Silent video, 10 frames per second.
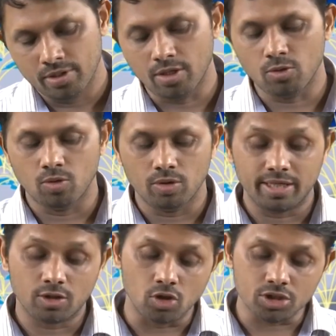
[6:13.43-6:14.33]
Now,
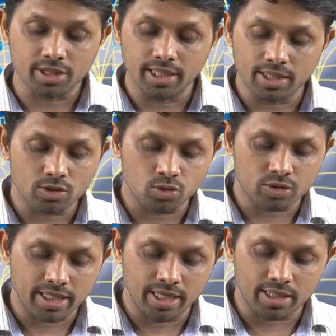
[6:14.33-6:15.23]
constant returns to scale